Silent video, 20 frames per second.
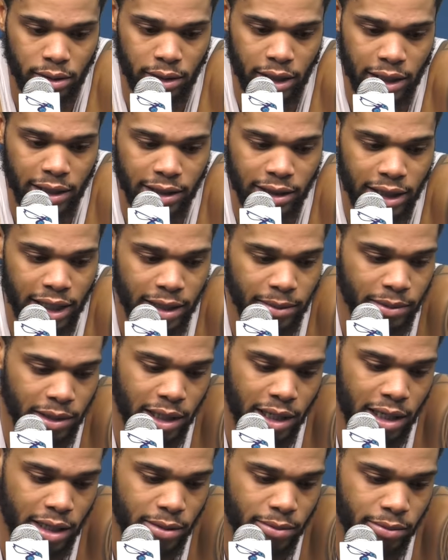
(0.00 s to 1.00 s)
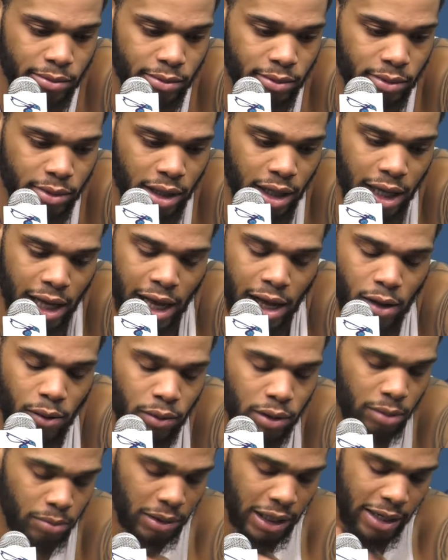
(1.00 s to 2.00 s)
at the same time, I don't
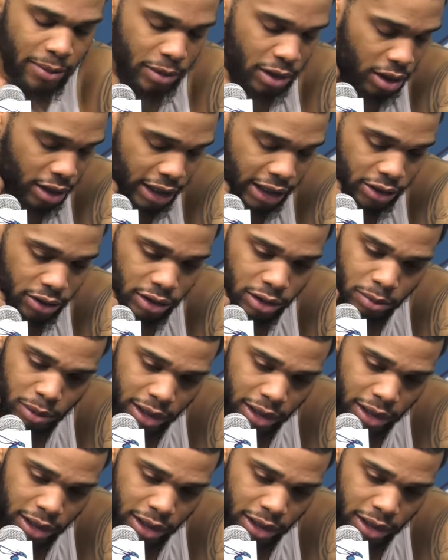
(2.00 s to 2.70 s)
want to blame it on injuries,